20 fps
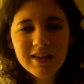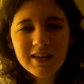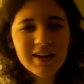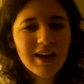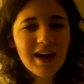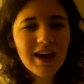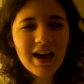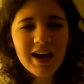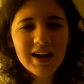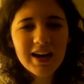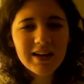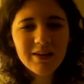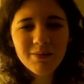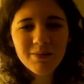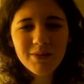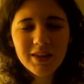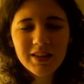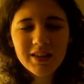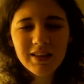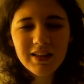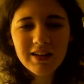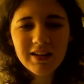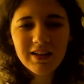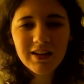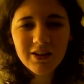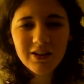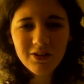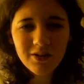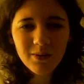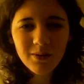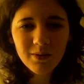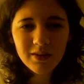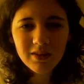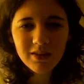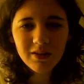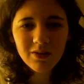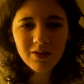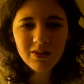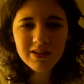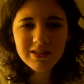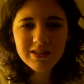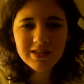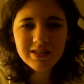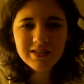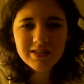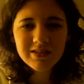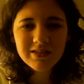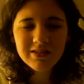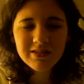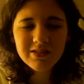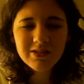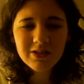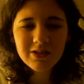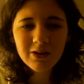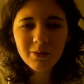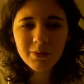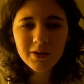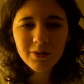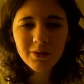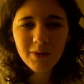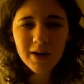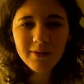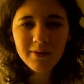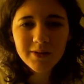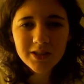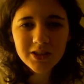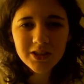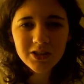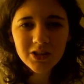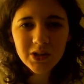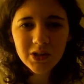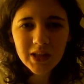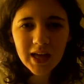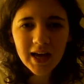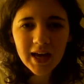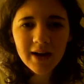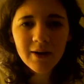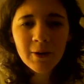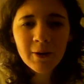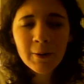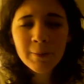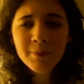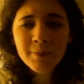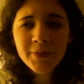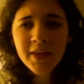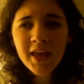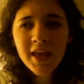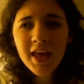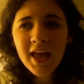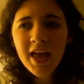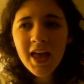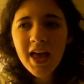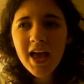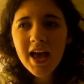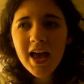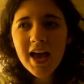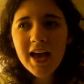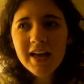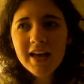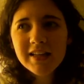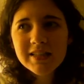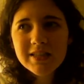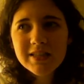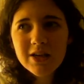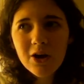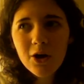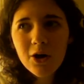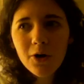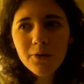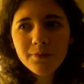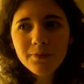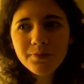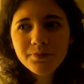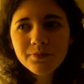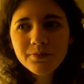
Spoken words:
yeah, I completely agree with you. That's stupid. Why would you do that? And so